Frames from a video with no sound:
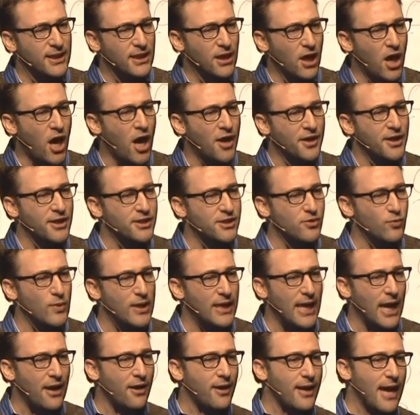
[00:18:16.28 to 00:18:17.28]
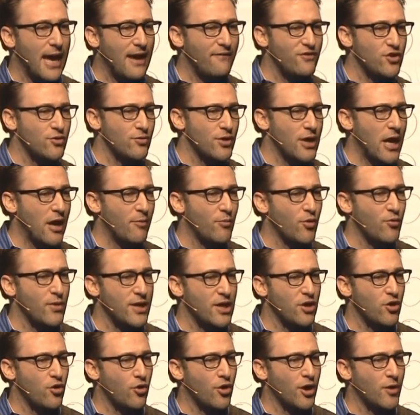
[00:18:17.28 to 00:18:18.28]
honest, we cannot have you in our Marine
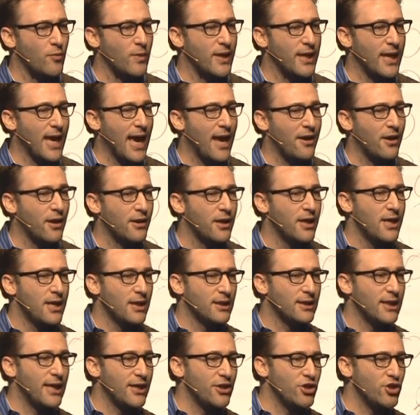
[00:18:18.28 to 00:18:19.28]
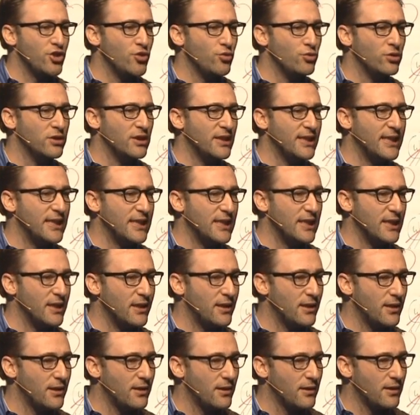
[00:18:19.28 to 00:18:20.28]
Corps and we cannot let you lead.
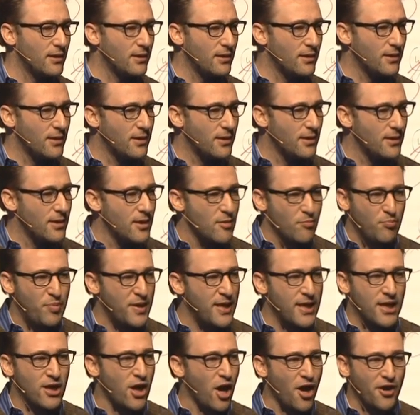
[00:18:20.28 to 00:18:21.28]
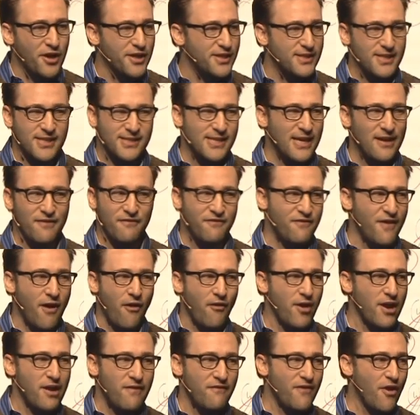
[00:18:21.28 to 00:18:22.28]
Being honest is a
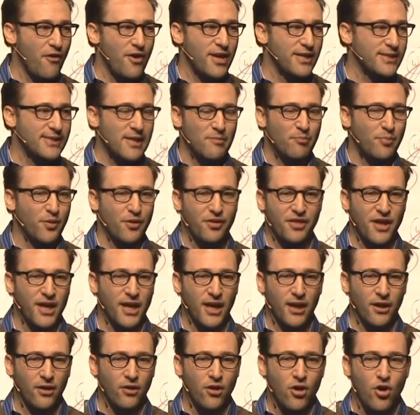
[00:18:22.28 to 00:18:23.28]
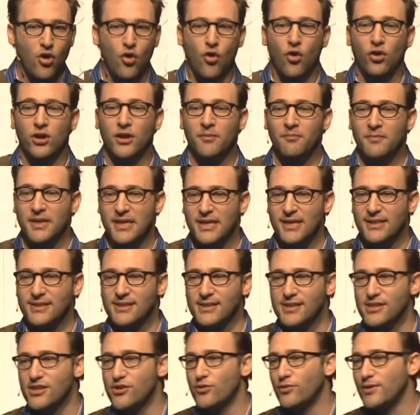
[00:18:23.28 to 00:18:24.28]
very, very simple thing. All it means
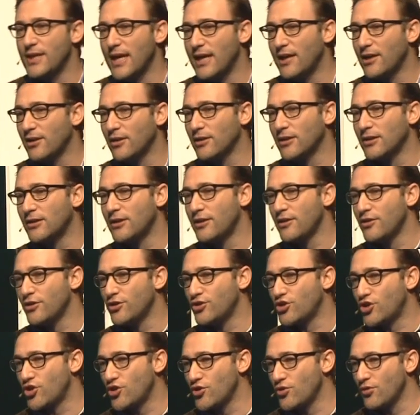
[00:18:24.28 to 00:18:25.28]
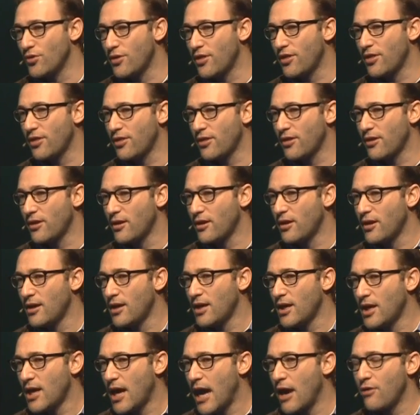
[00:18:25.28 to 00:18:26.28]
is you tell the truth.
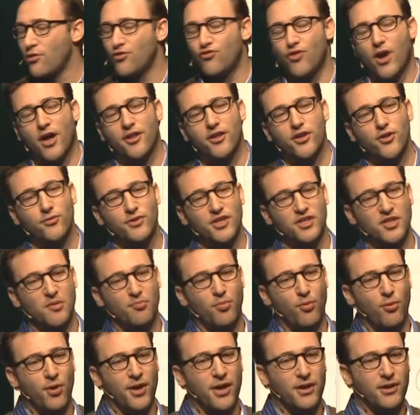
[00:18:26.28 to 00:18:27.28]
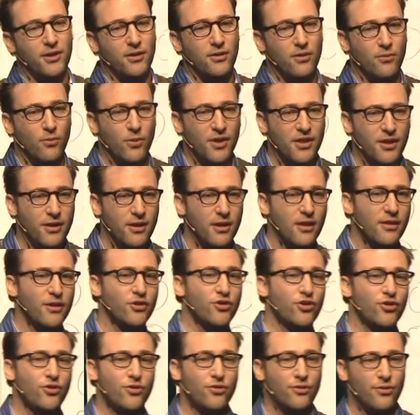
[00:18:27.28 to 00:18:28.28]
I would rather you disappoint with the
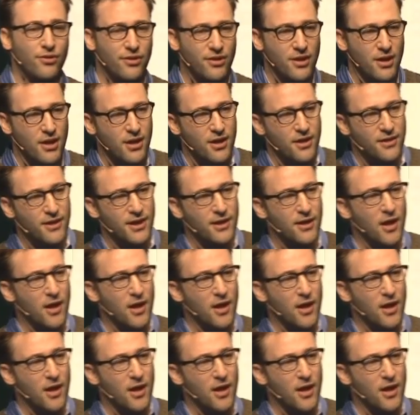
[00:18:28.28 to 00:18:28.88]
truth than